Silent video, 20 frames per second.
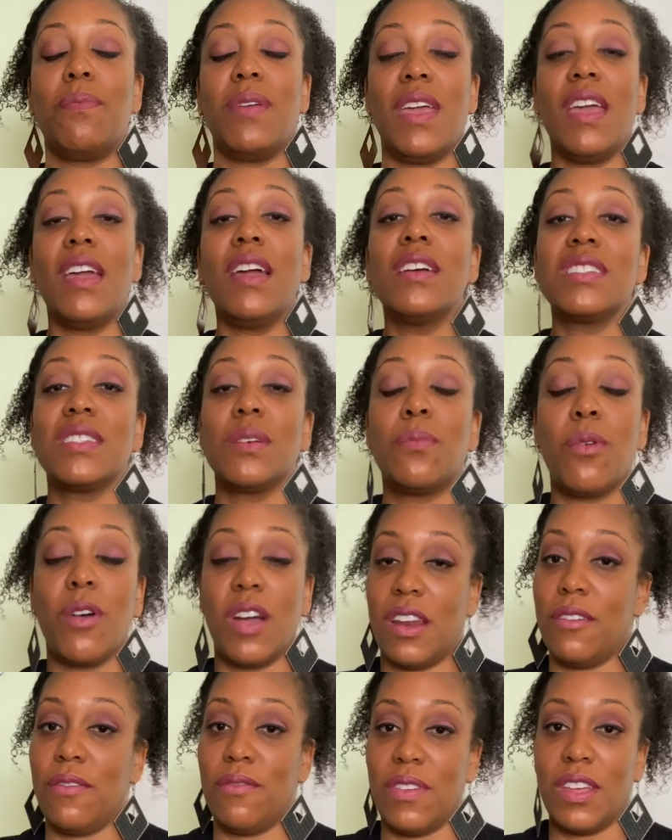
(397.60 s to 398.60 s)
Being a
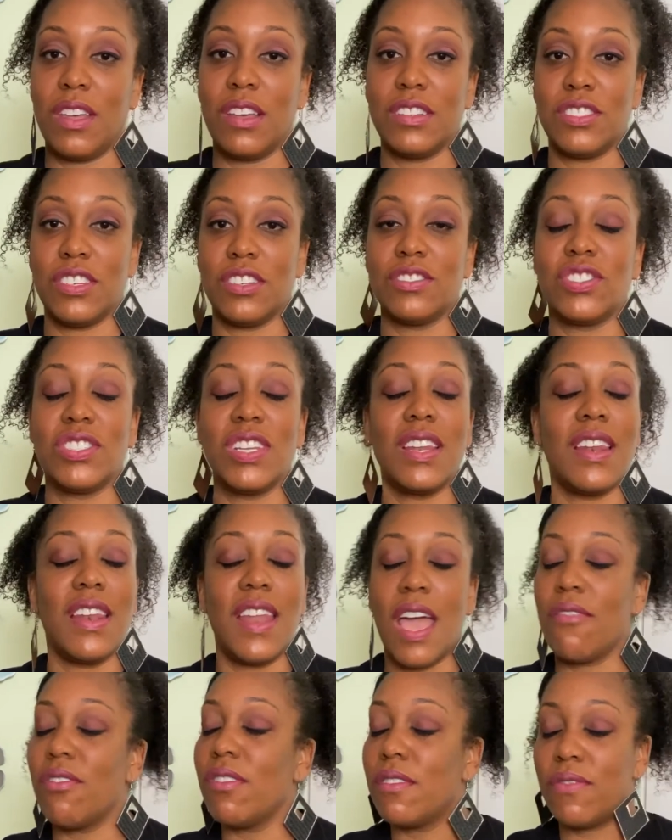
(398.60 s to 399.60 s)
supportive villager should
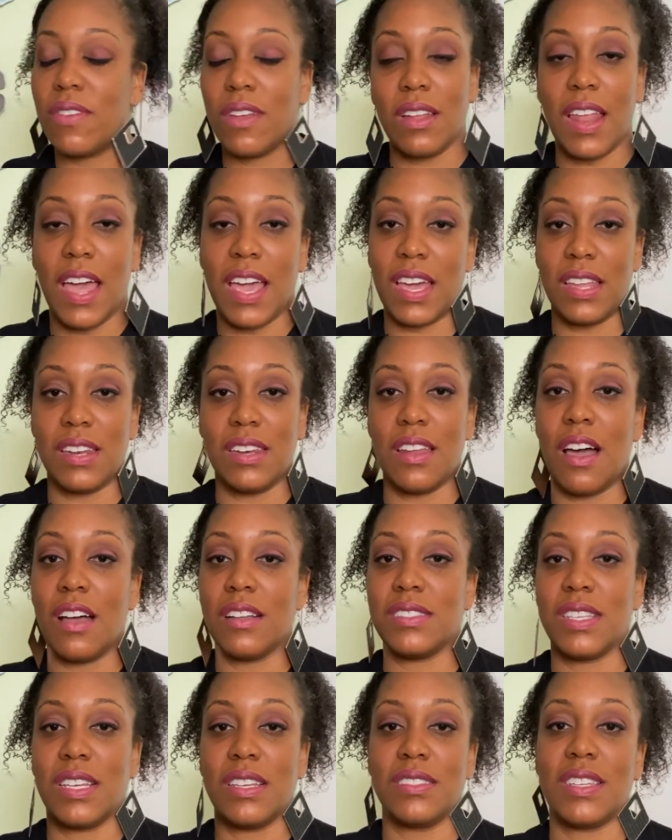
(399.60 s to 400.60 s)
never feel like a
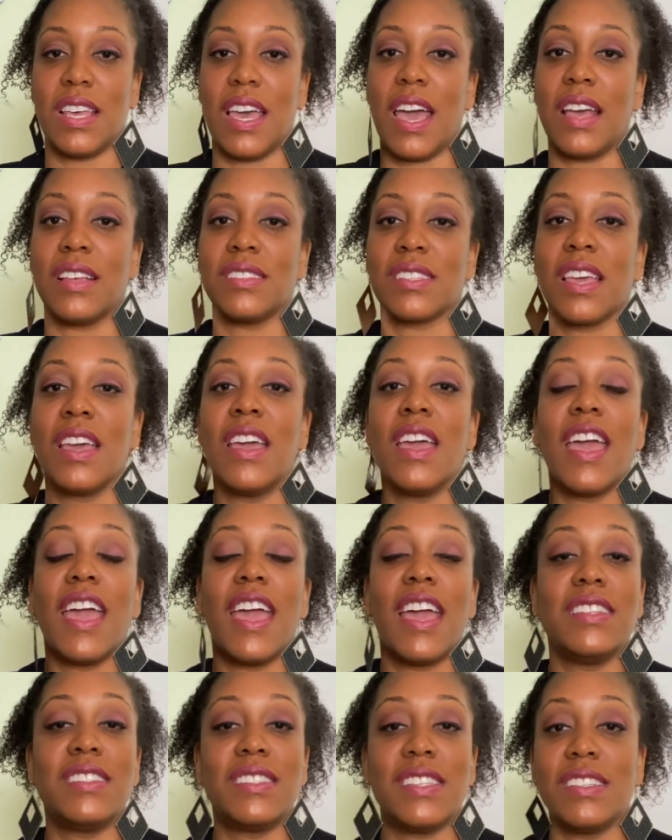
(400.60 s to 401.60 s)
daunting task.
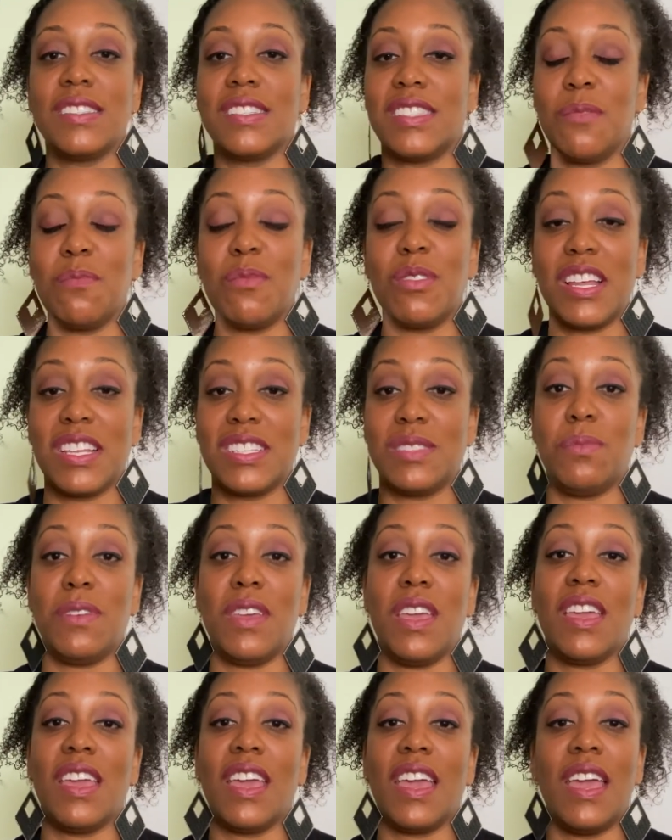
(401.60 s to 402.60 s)
It's as simple as
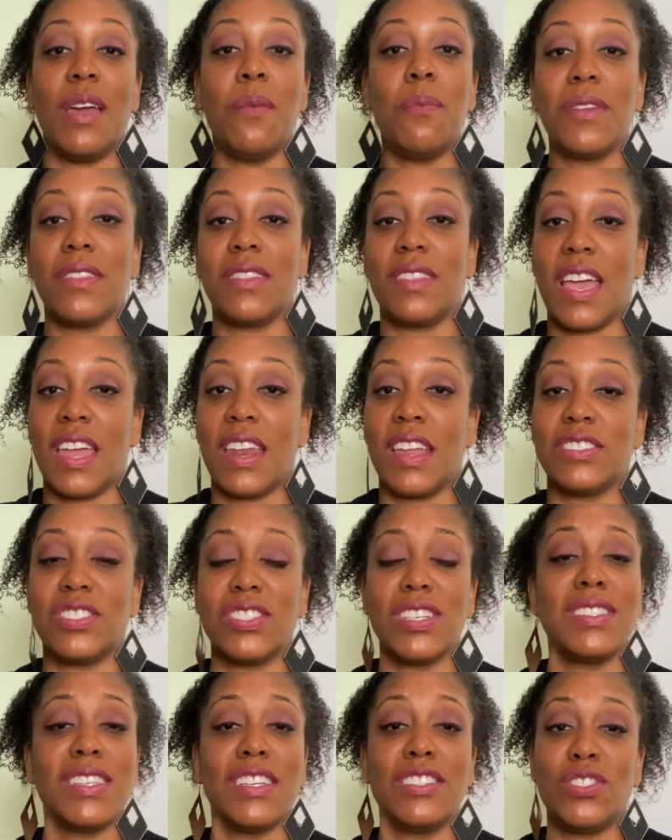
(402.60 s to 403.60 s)
being empathetic,
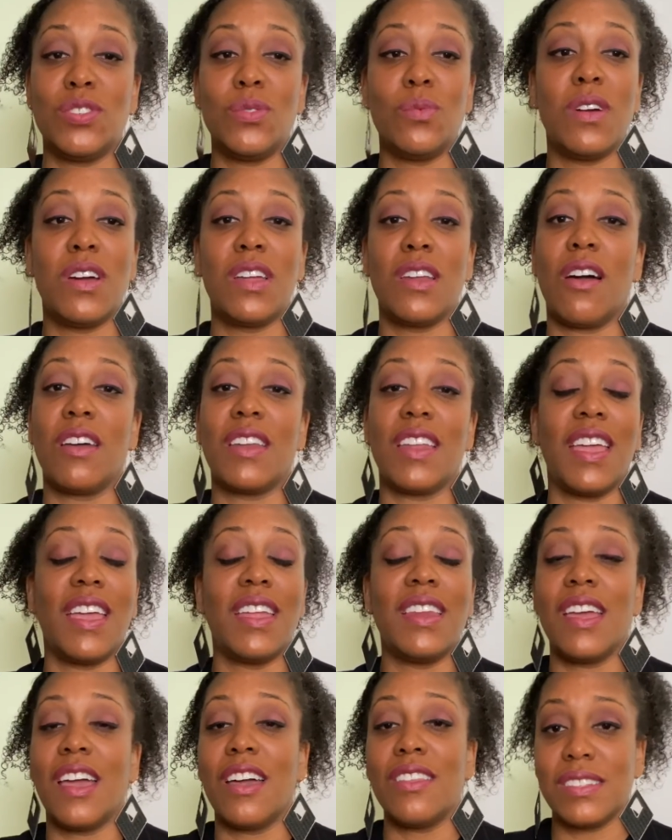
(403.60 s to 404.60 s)
just as you would on
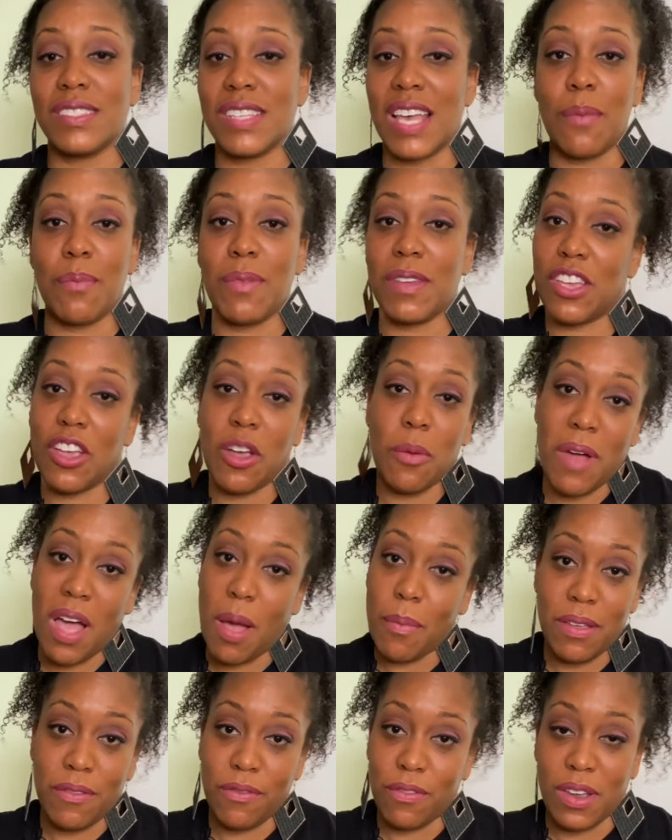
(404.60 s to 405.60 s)
any other topic your
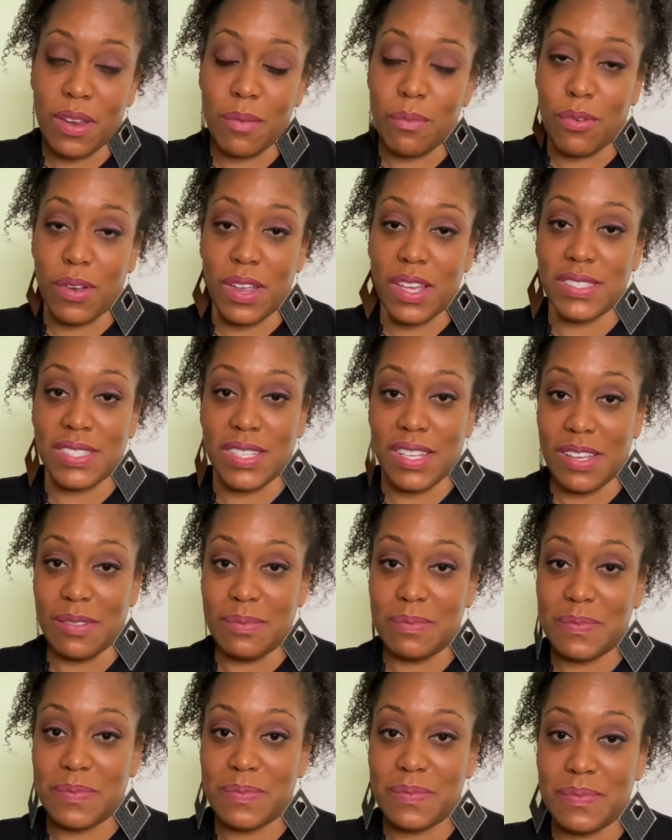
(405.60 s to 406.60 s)
mommy friend brings
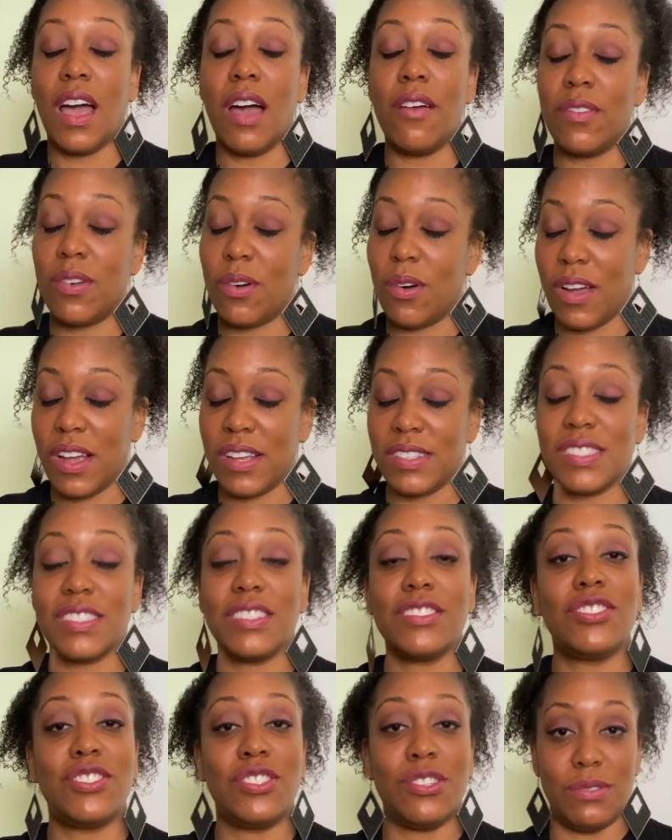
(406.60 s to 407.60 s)
up. Of course,
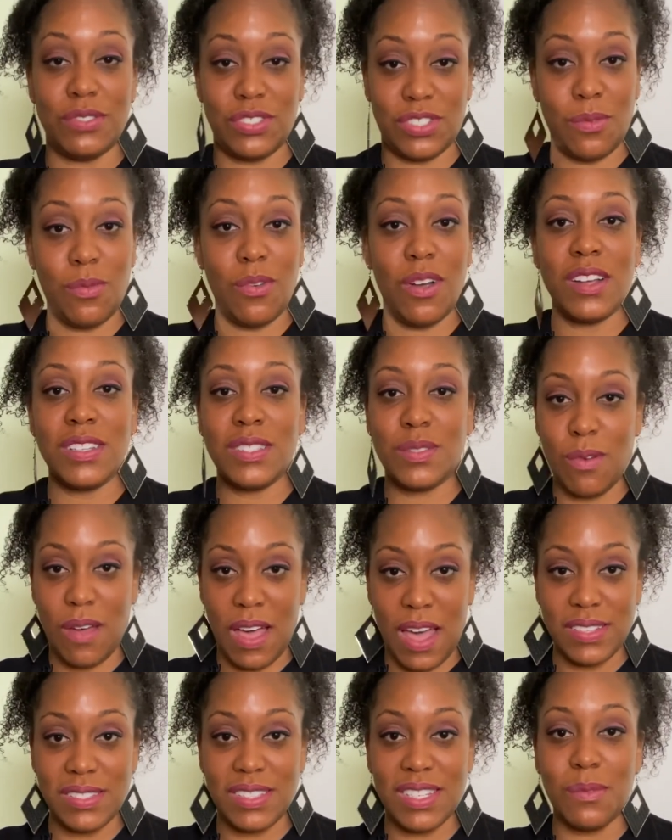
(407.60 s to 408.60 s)
choose your words
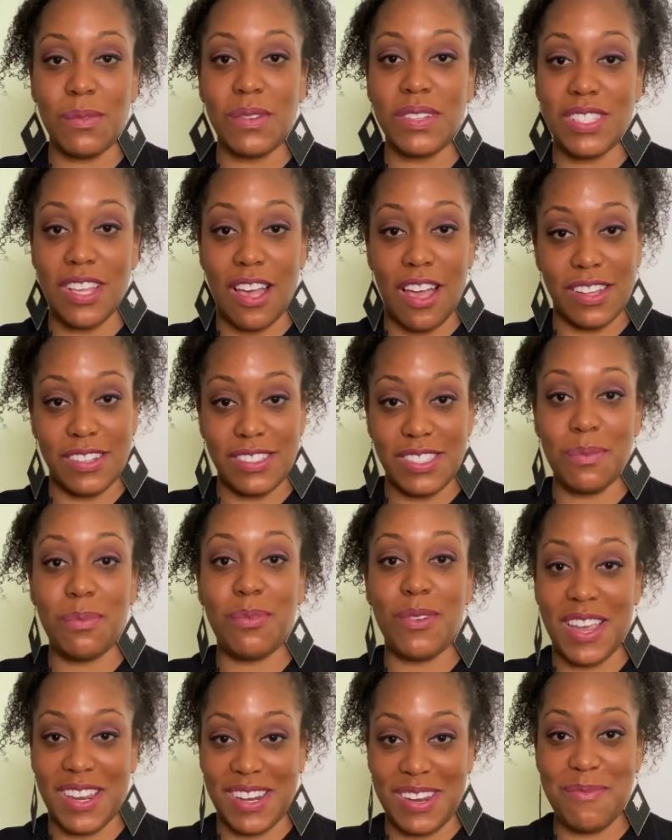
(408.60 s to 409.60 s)
wisely when talking to
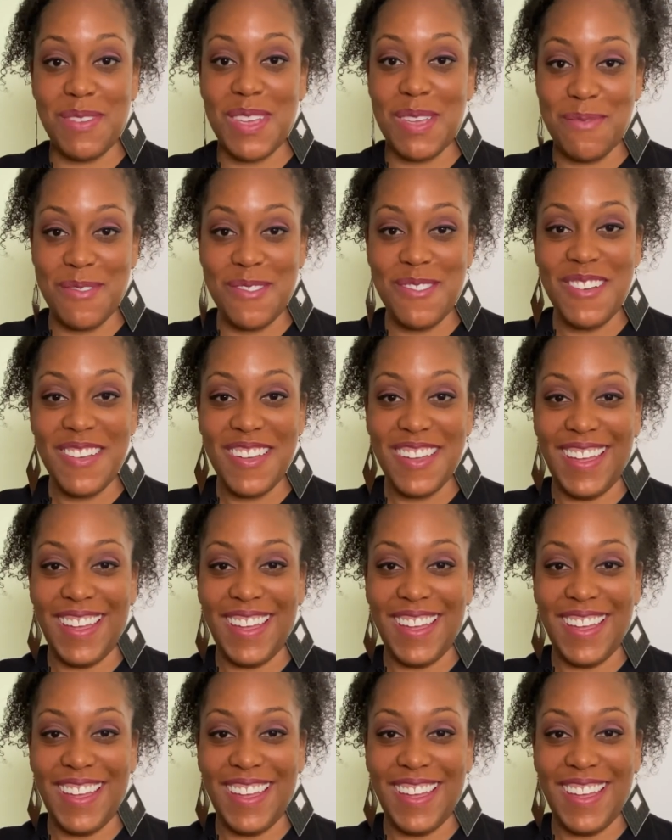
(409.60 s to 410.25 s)
pregnant people.